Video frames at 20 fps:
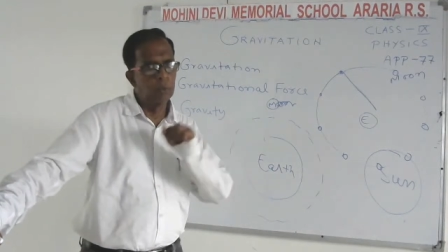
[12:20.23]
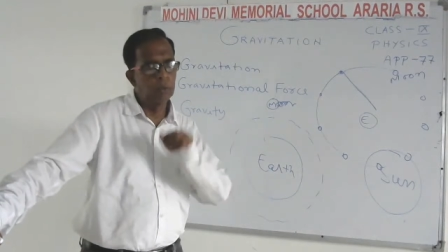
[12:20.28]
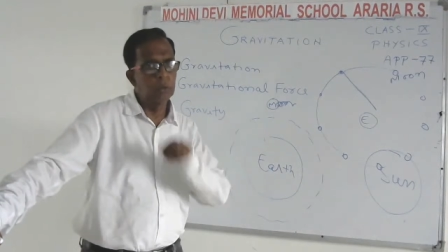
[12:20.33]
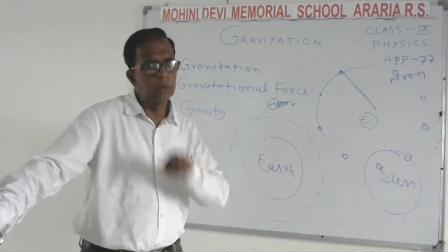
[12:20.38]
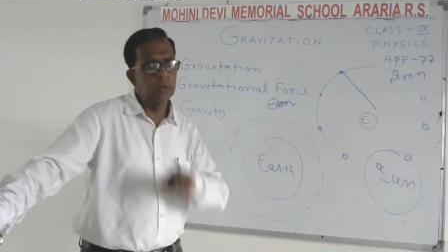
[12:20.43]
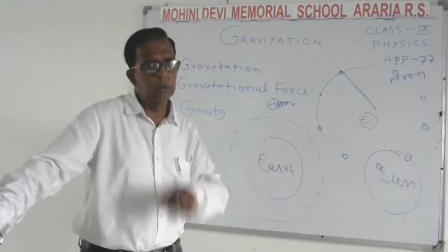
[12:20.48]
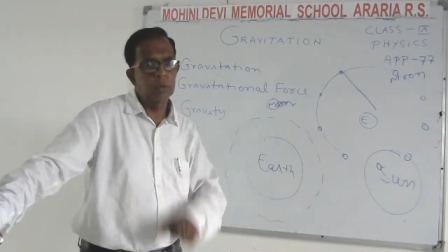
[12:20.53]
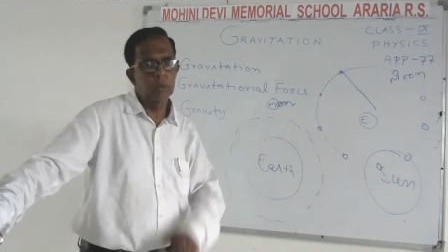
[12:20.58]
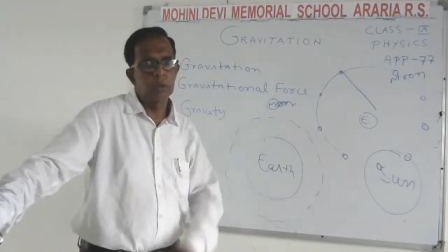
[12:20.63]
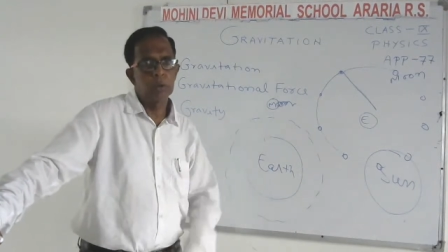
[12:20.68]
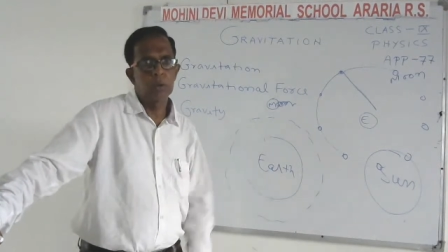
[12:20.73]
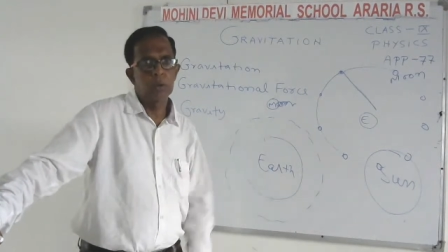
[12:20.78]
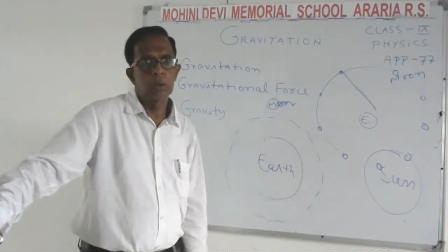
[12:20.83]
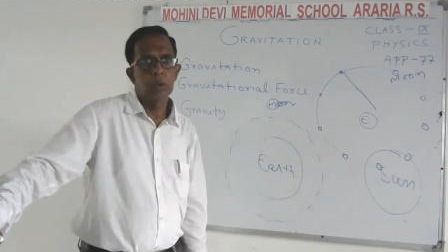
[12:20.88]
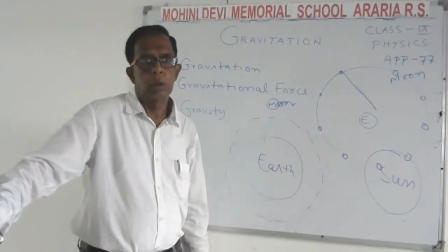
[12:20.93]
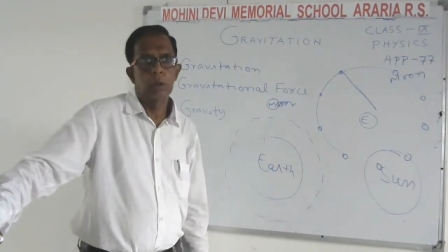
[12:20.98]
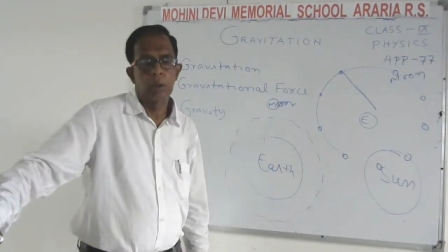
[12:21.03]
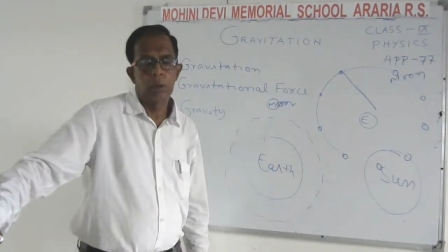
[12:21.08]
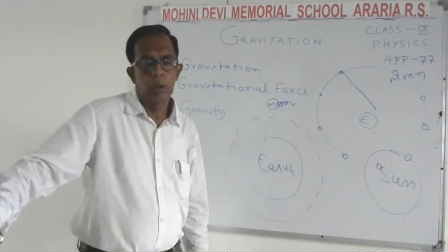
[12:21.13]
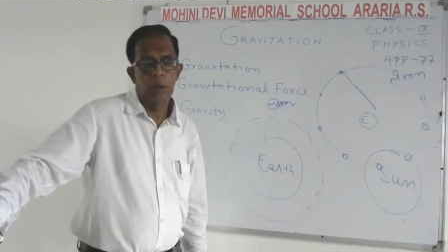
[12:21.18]
force?
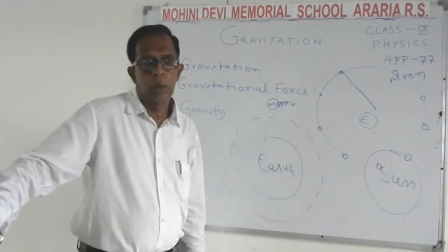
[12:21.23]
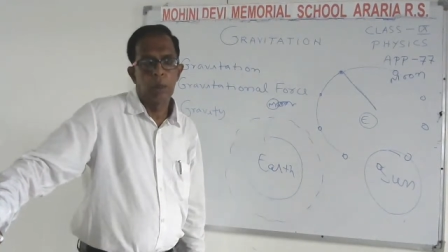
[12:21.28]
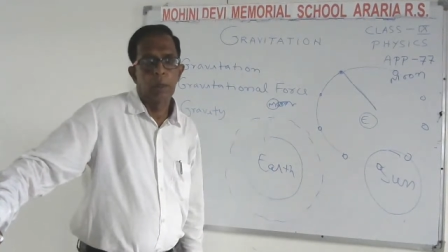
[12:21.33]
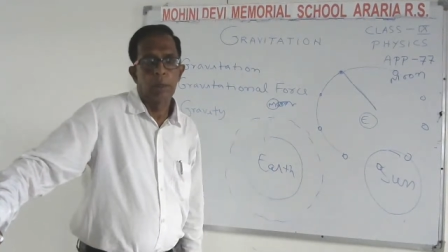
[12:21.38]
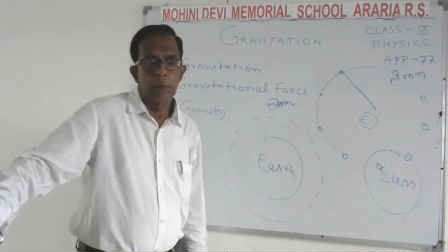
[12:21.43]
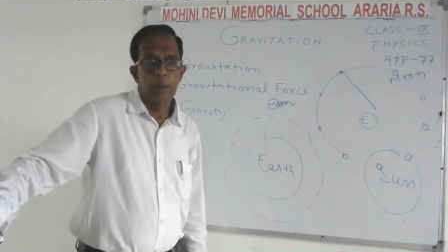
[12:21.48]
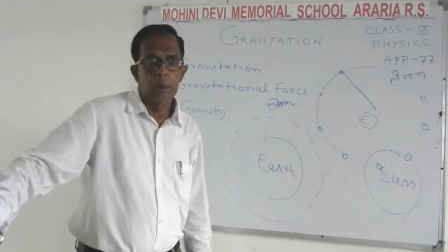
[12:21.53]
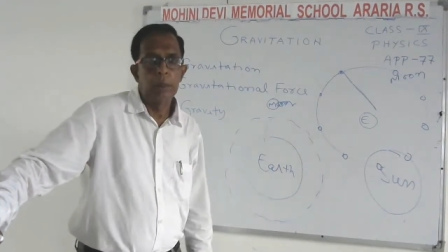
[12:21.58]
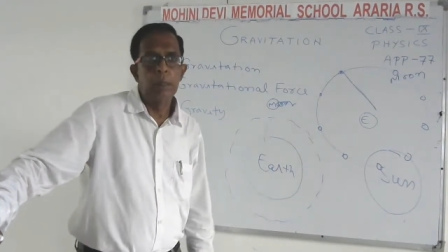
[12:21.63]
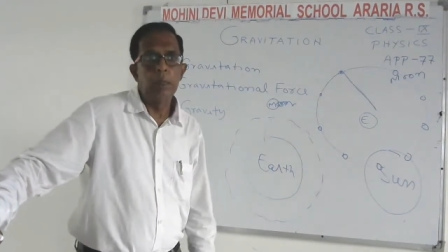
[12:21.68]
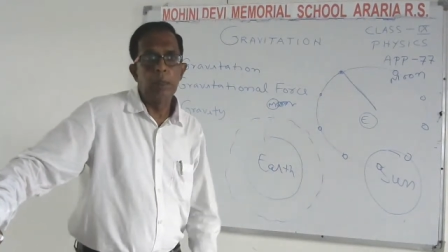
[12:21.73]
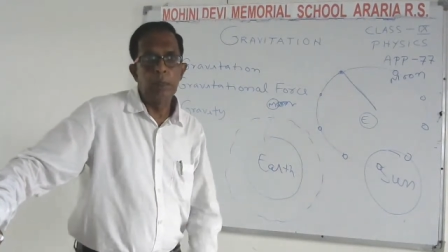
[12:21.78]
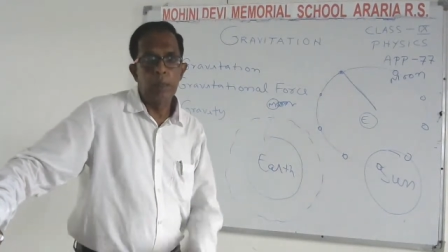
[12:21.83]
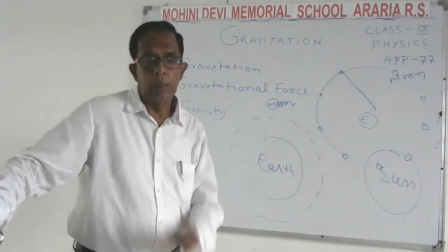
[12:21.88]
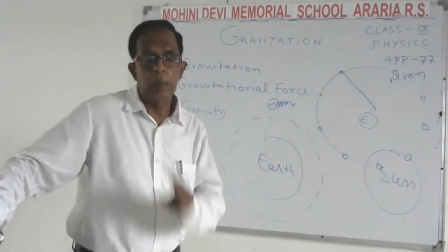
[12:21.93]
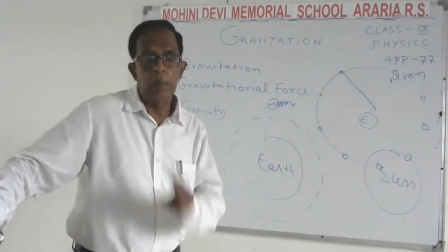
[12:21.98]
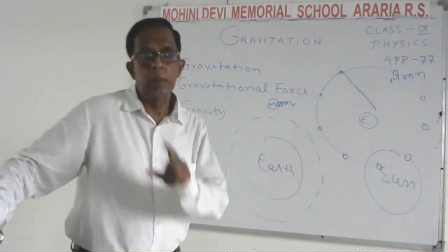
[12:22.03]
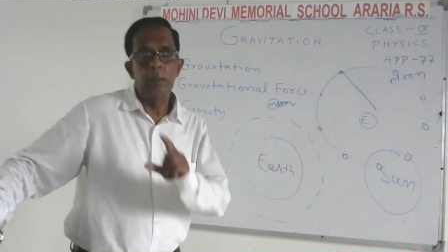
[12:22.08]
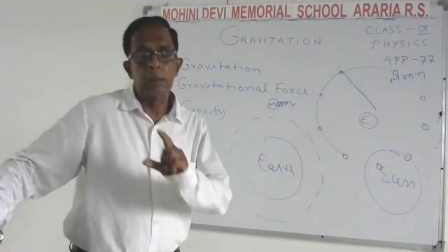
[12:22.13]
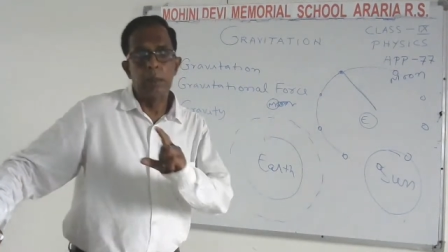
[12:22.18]

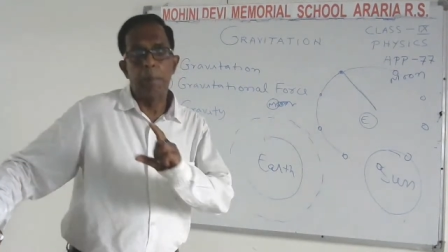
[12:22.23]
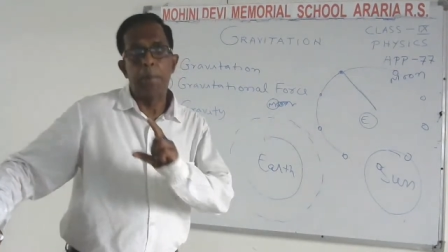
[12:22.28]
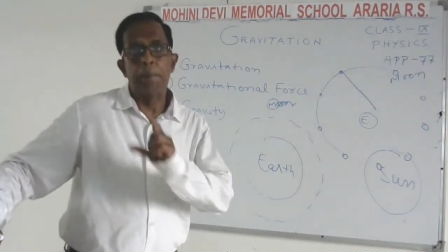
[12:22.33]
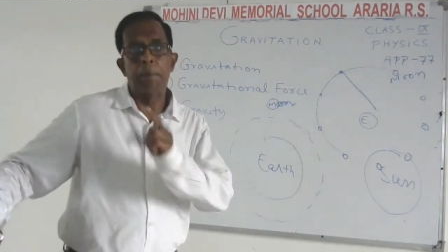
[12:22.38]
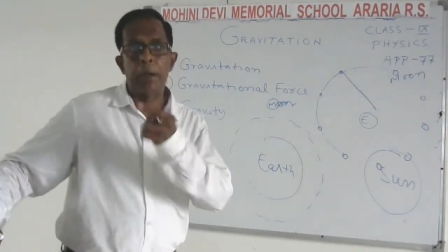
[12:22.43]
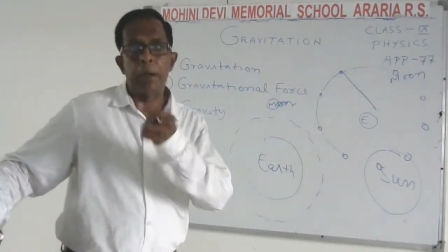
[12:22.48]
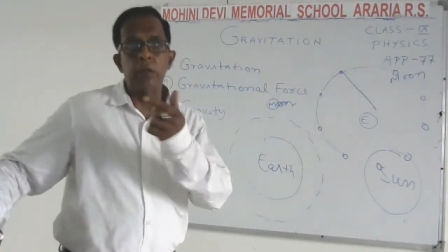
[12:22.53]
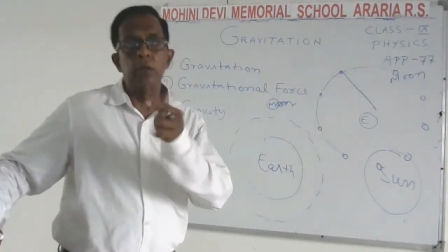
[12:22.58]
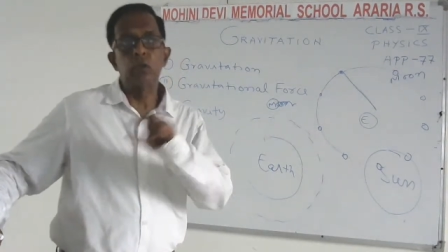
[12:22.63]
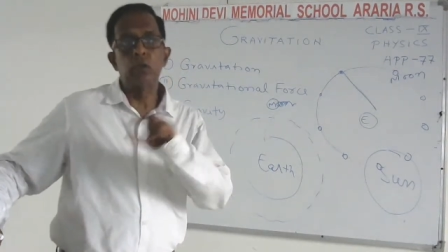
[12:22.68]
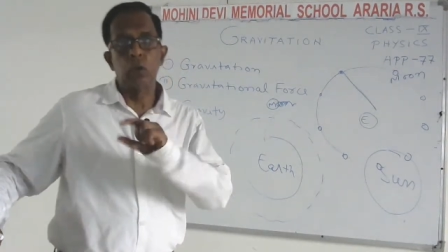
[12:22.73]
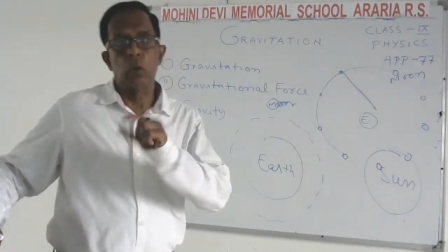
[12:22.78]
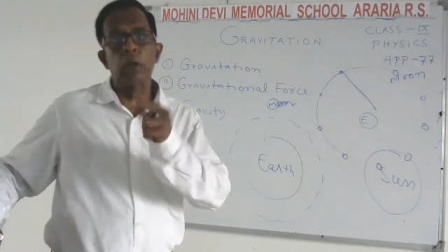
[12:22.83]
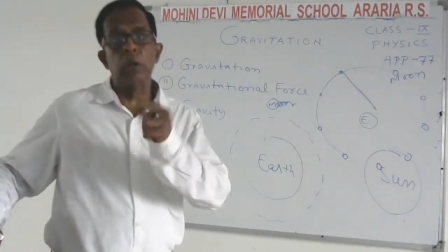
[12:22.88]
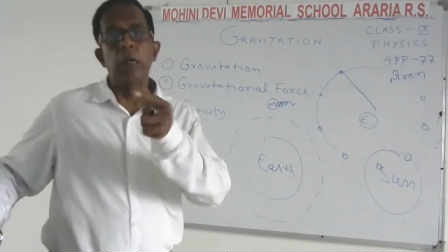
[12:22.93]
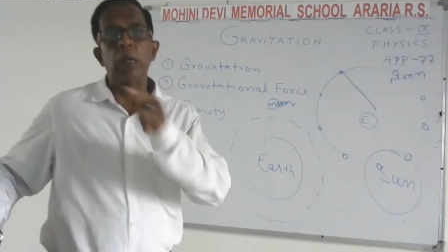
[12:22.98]
It depends on